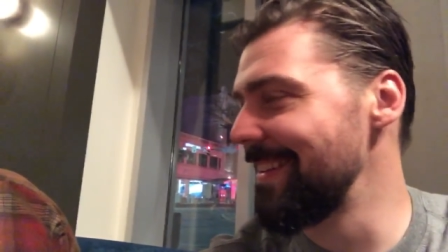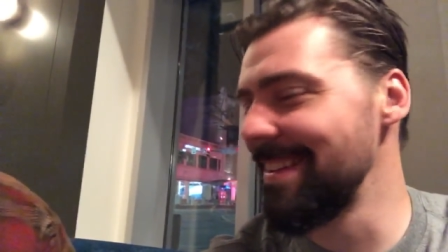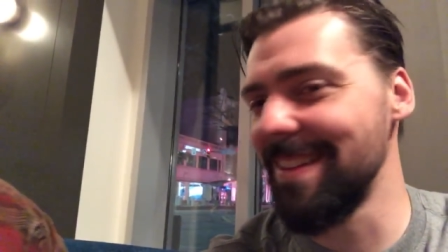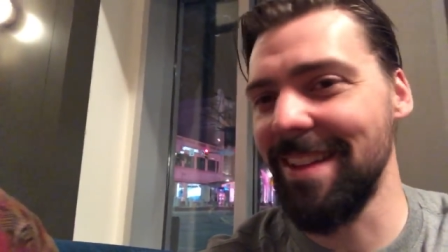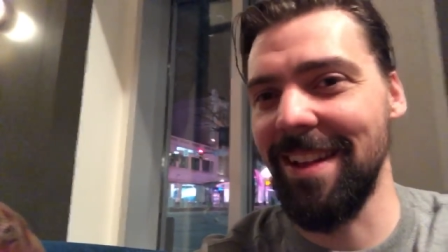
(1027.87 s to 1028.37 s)

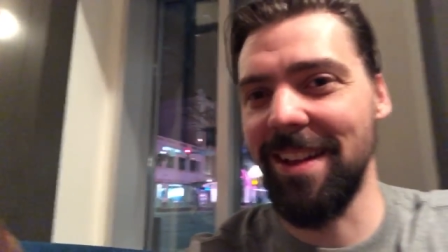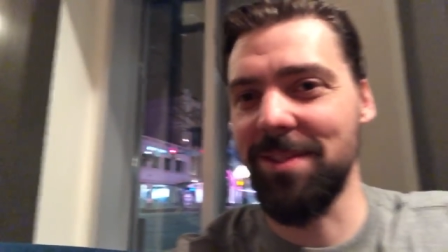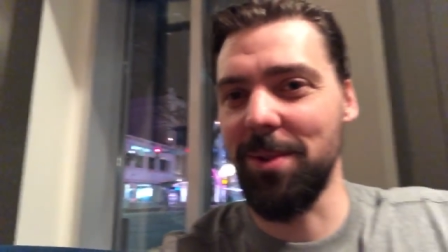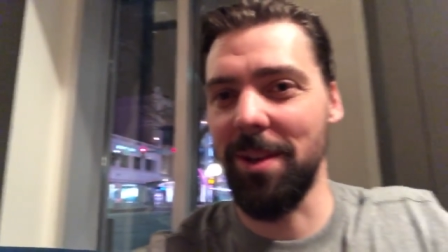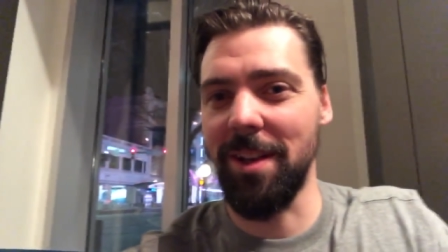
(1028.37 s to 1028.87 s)
somebody was
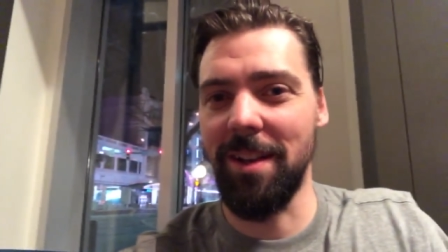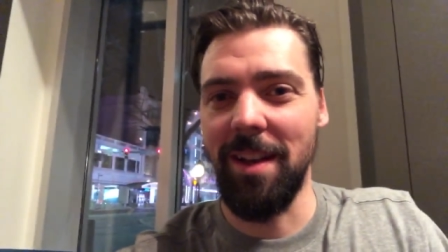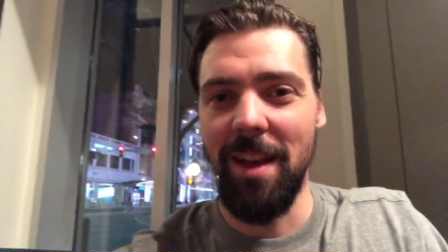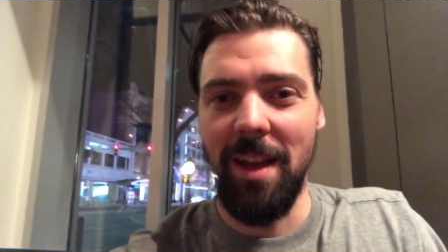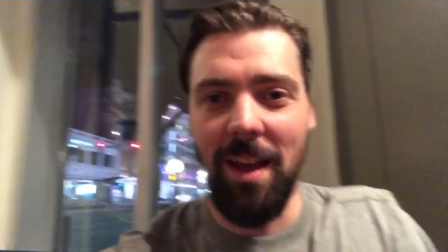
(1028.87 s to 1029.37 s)
trying really to
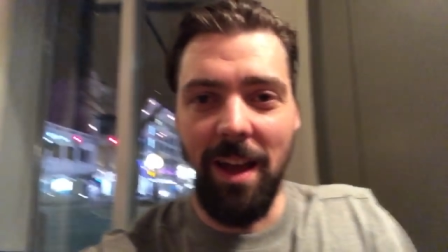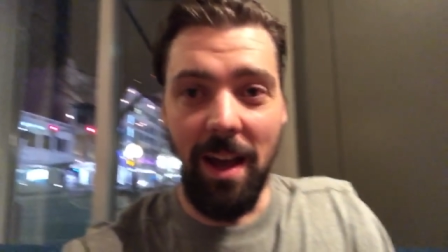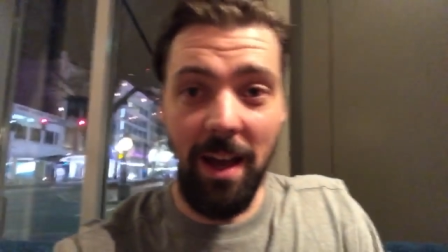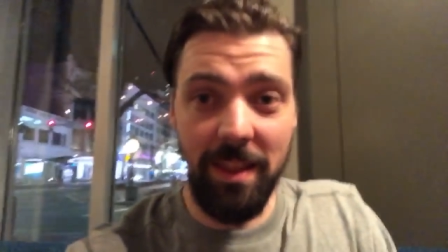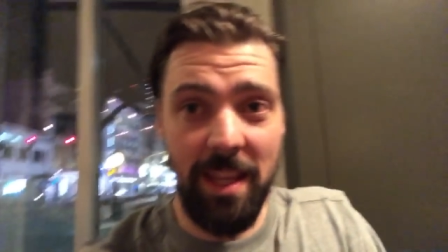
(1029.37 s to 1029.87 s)
find.
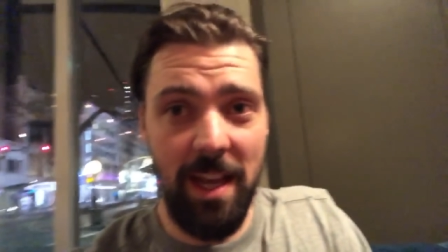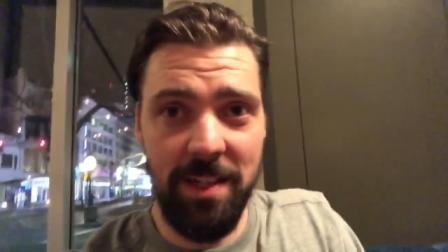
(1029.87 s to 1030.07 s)
Uh, thanks,